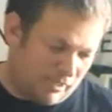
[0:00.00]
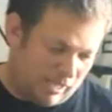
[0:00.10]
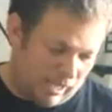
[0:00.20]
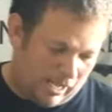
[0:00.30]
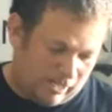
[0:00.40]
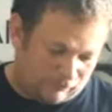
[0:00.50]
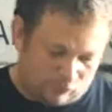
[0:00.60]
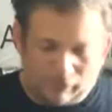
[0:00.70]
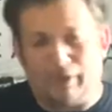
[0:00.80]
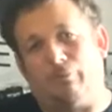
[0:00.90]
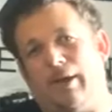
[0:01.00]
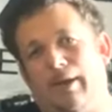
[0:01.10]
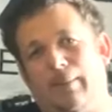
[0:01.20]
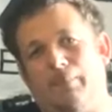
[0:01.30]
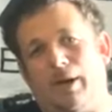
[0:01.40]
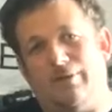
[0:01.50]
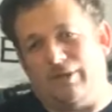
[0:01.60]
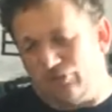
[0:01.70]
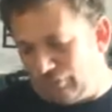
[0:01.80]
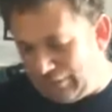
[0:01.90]
from what I've read up on,
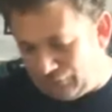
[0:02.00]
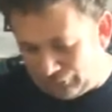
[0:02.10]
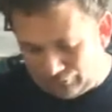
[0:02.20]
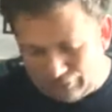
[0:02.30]
these rifles have